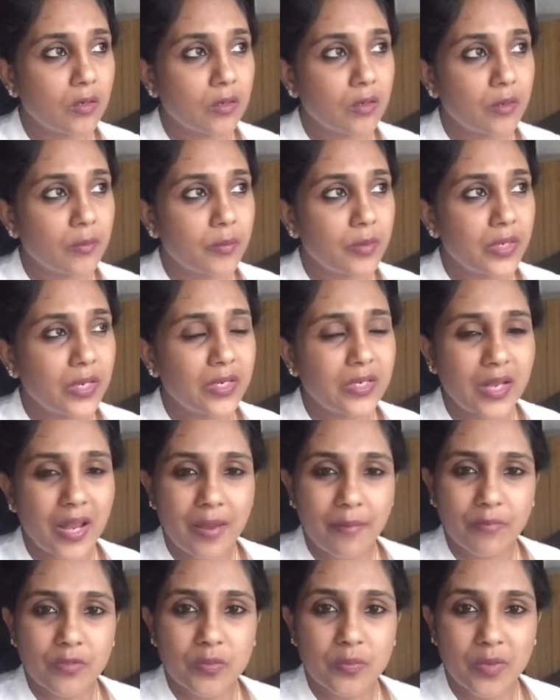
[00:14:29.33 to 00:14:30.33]
But at
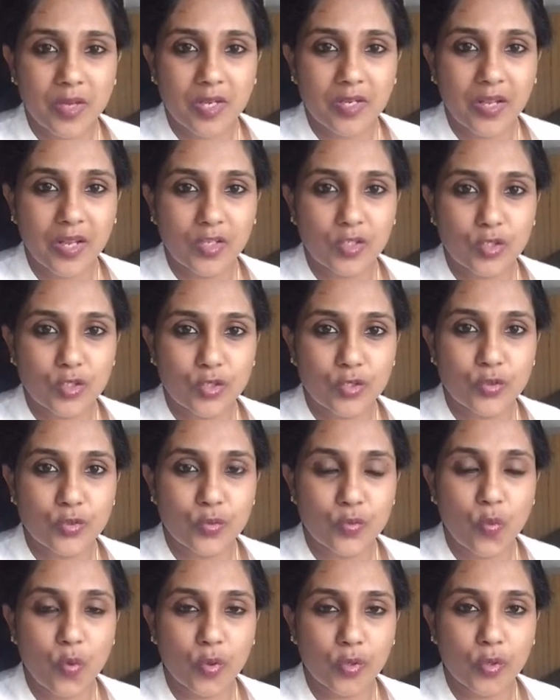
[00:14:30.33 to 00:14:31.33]
times pay attention to
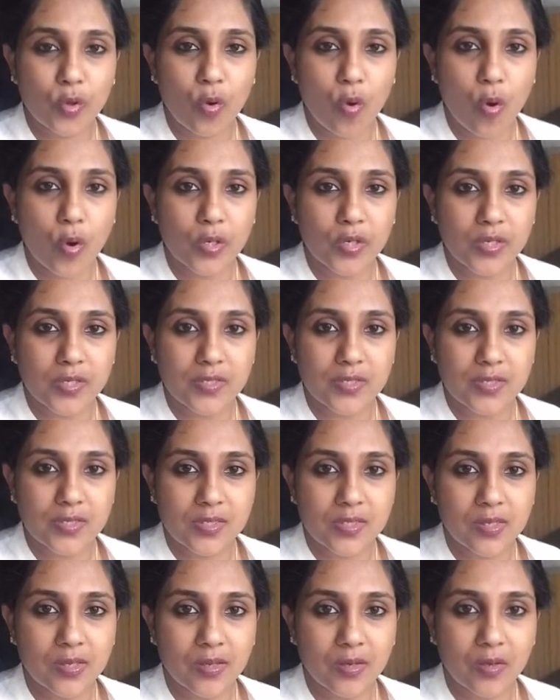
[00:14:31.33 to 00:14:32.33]
what your audience
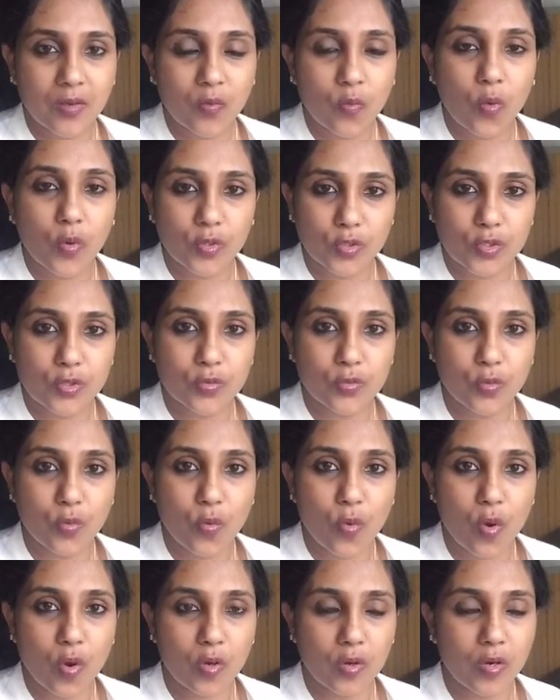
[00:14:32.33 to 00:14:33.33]
wants to know,
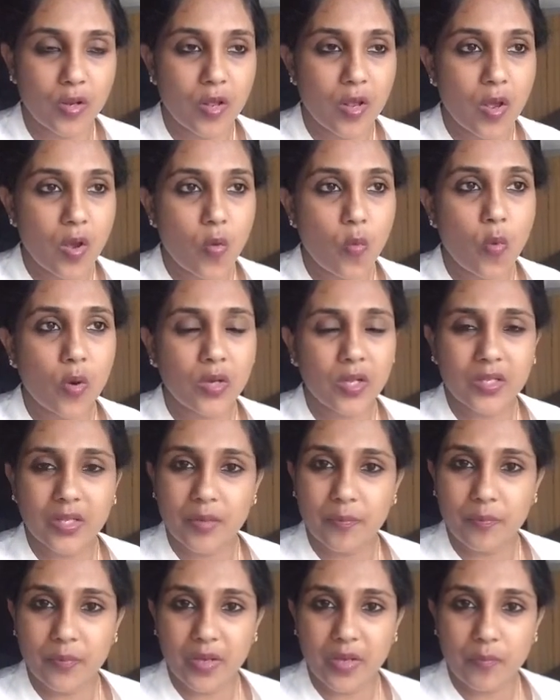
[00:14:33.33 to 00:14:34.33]
or what are their
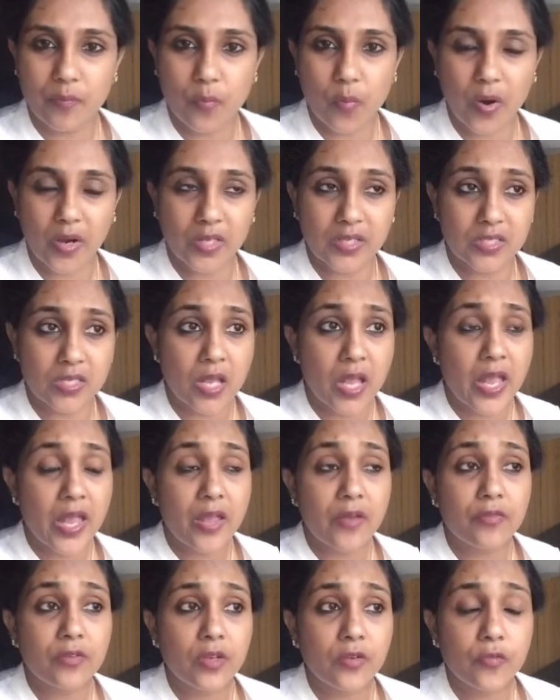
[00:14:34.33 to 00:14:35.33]
pain points.
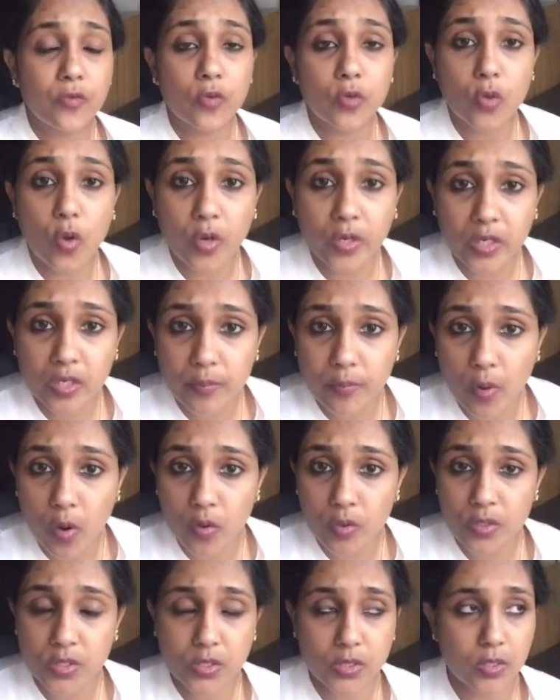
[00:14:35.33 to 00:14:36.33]
Even if you're talking
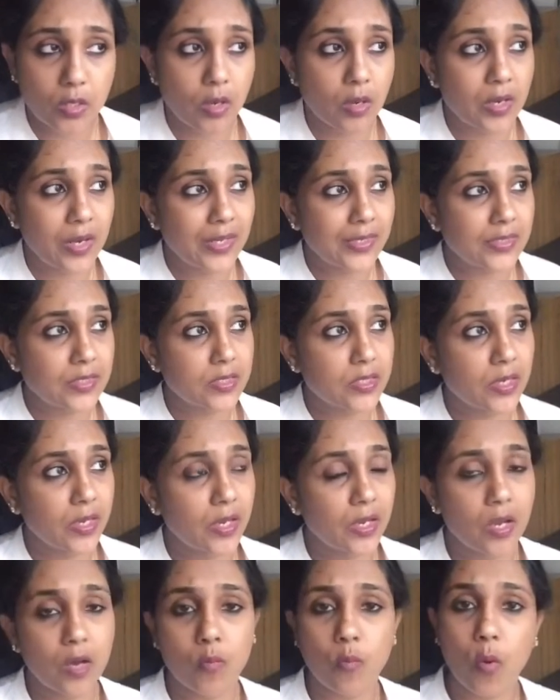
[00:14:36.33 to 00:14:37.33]
about, let's say,
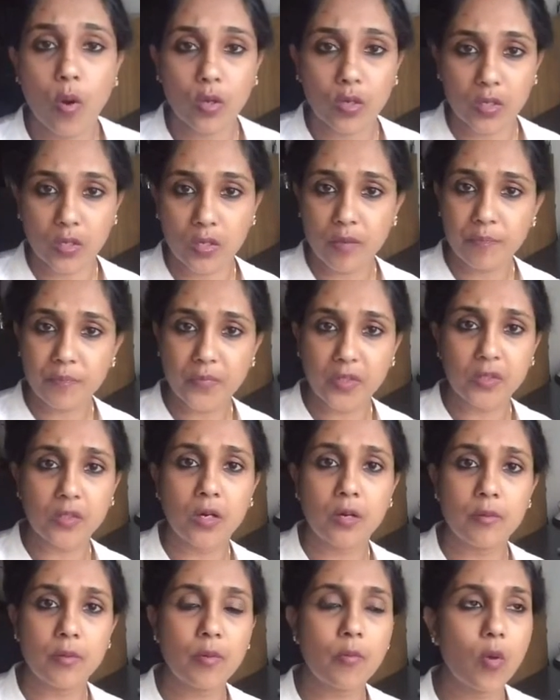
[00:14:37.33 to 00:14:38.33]
a bottle, a
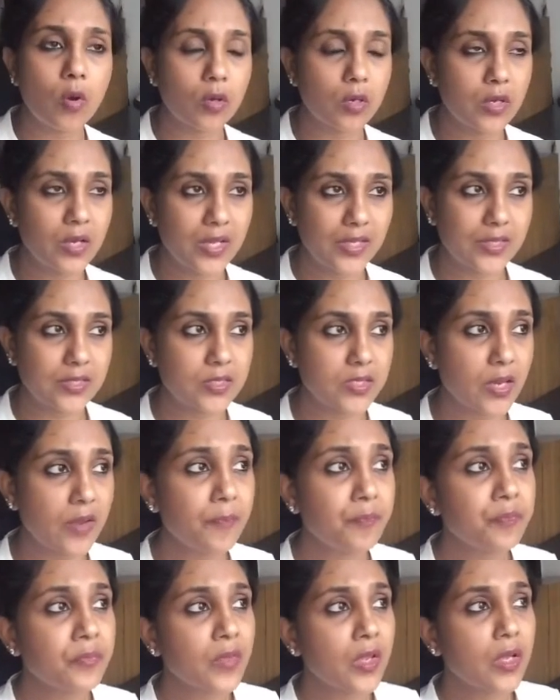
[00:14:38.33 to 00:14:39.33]
thermal bottle, let's say,
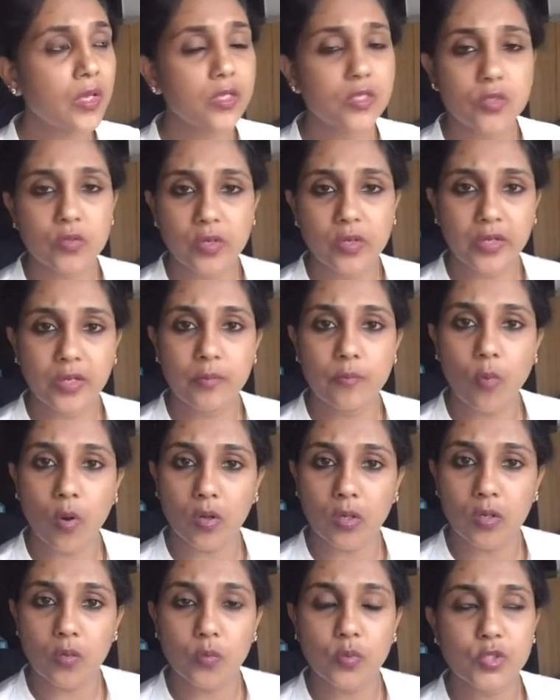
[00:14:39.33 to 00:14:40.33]
insulated
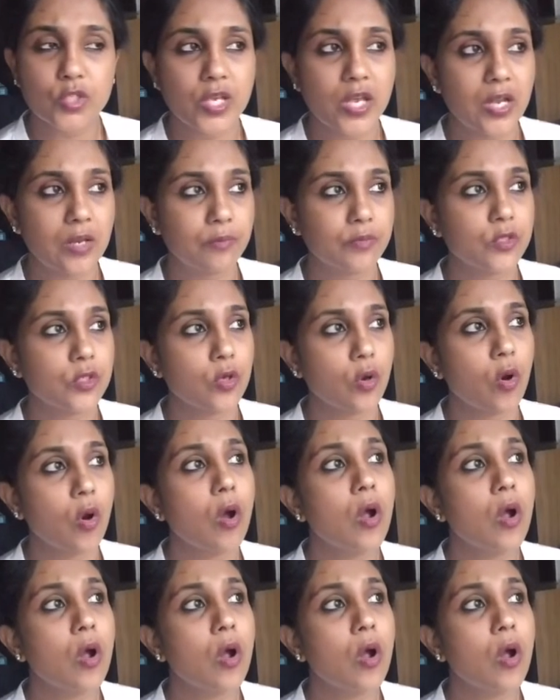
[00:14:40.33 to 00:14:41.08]
bottle, which helps your